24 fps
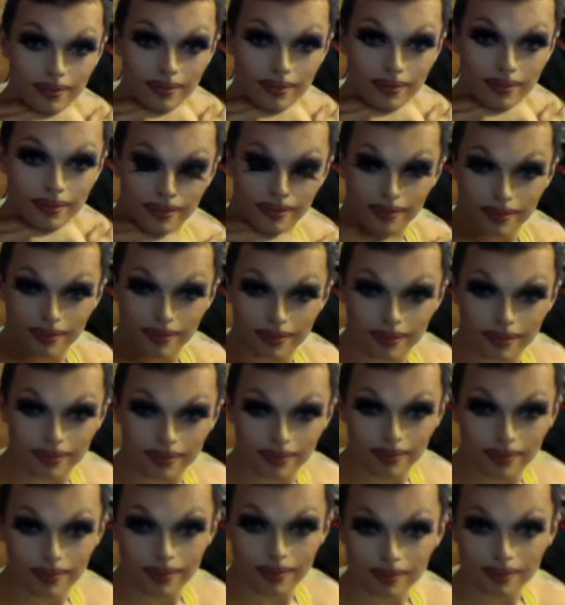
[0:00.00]
super old.
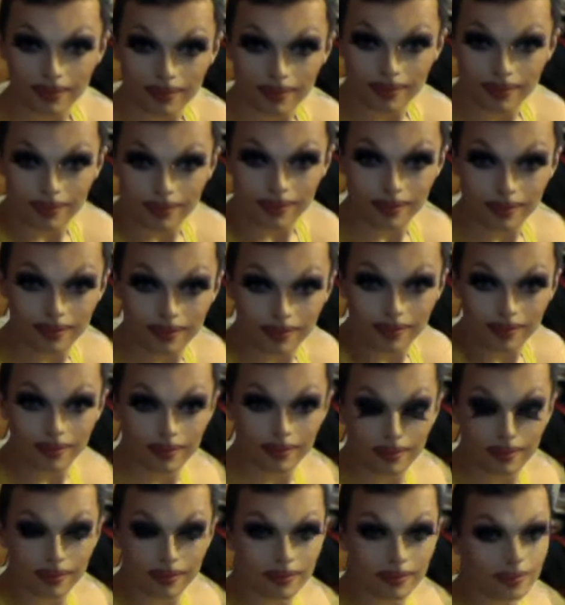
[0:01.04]
Her name is Aspire
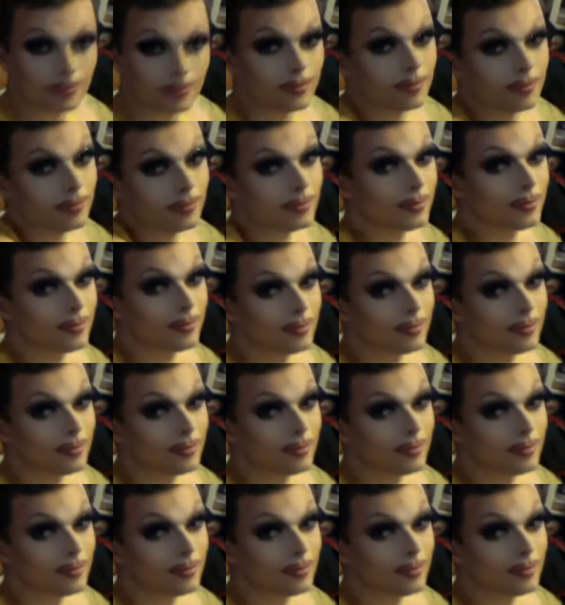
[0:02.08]
Titty Brain.